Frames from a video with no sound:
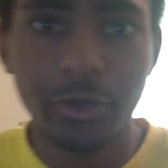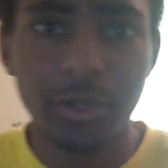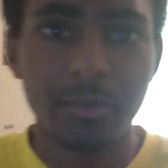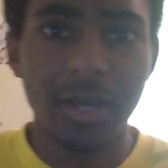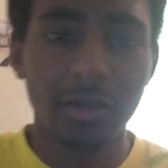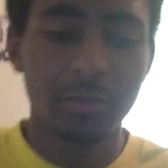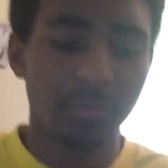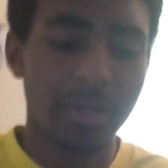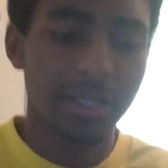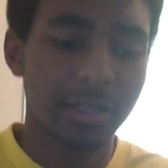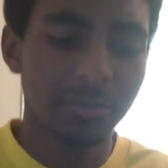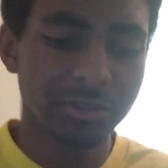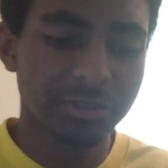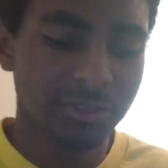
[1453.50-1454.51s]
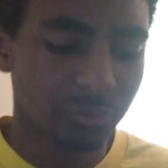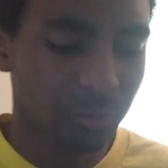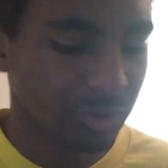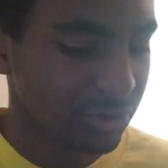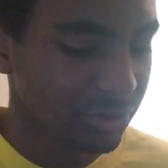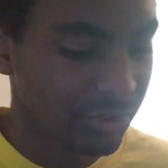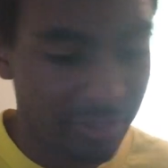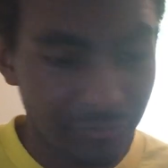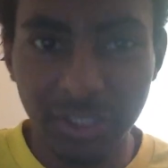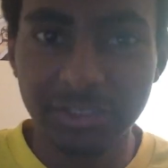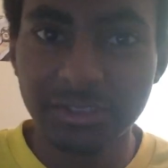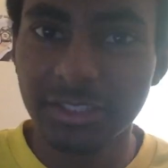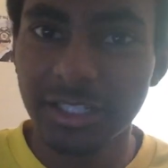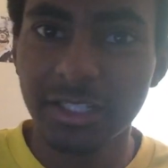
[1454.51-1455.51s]
about my gimmicks and switches after I
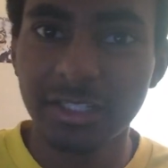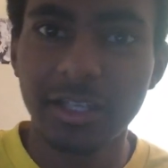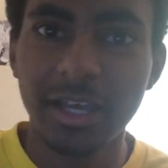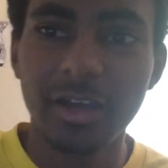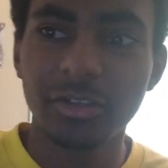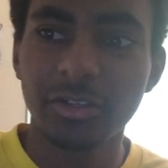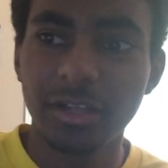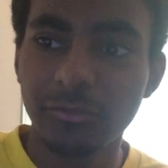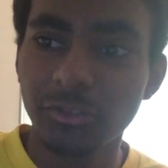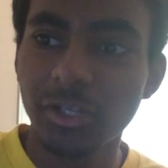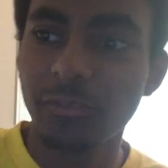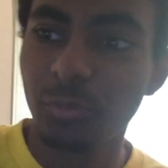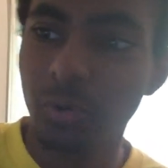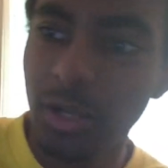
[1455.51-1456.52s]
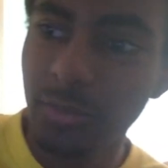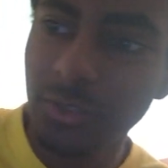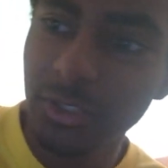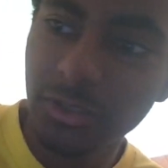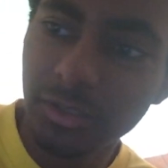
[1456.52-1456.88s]
sand it down and after I primed it.